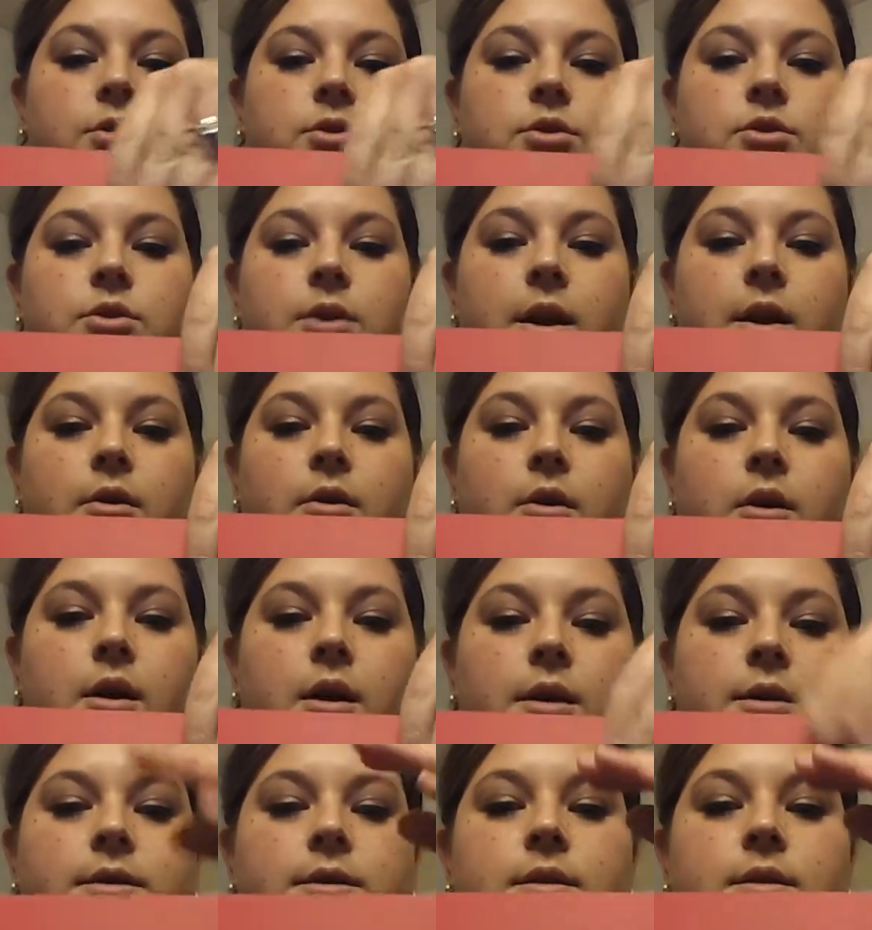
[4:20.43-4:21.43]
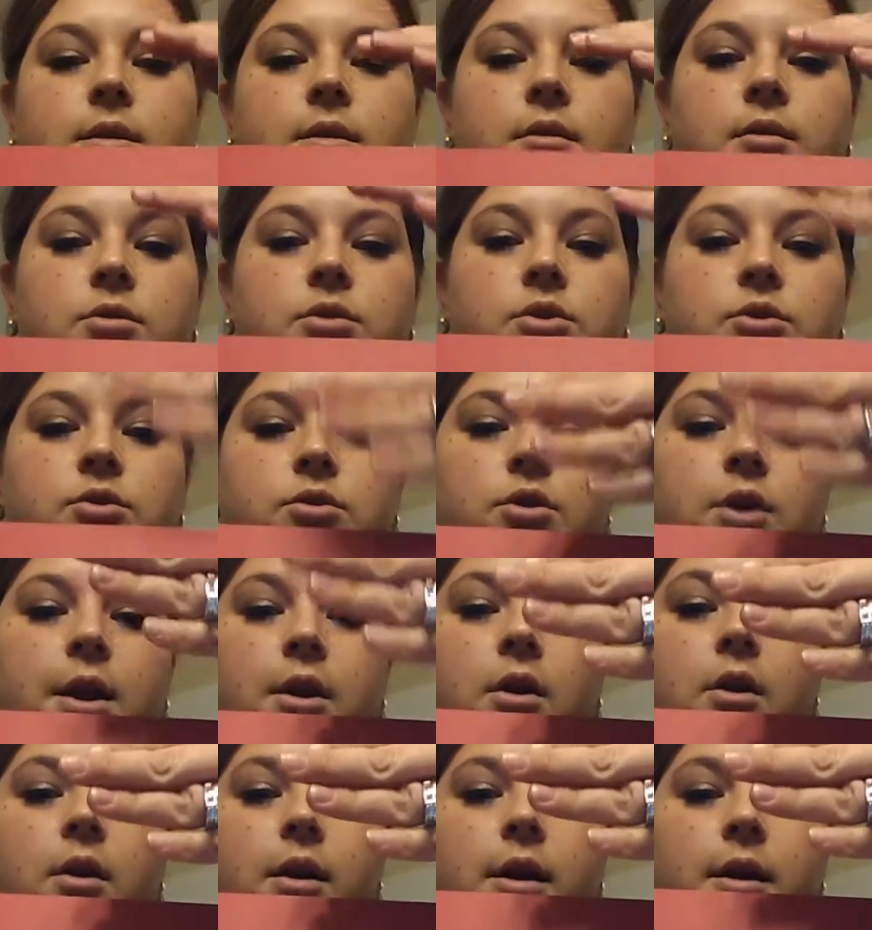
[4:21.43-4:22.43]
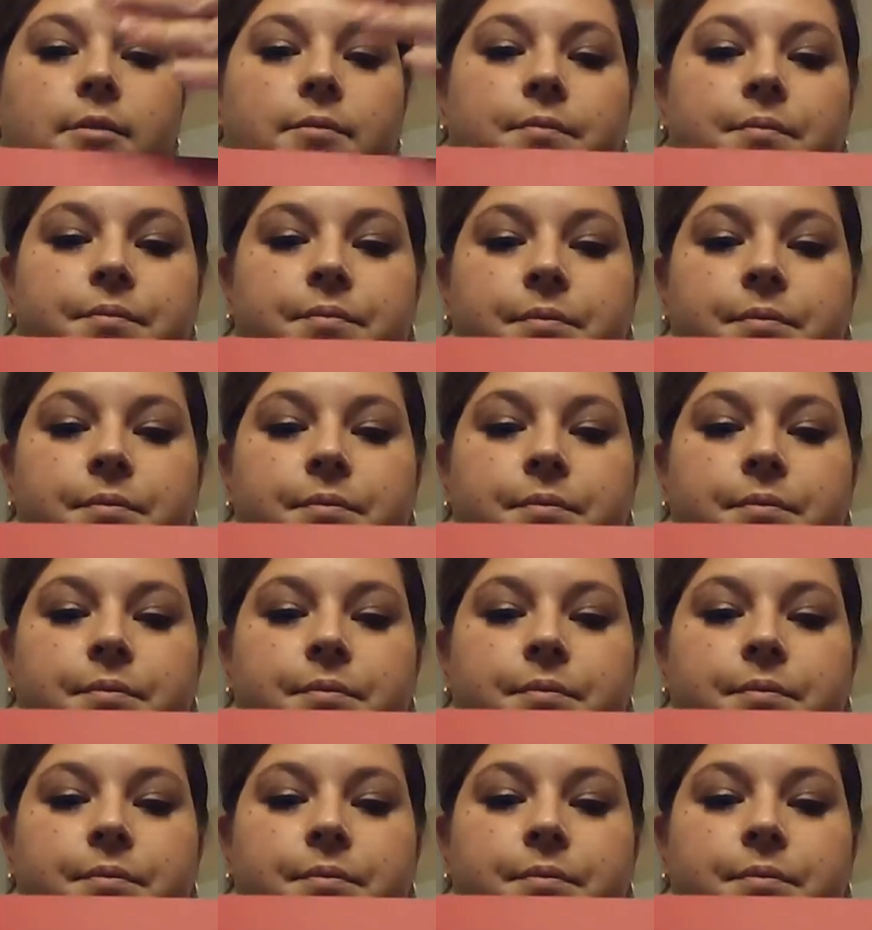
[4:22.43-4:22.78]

straight across, straight on.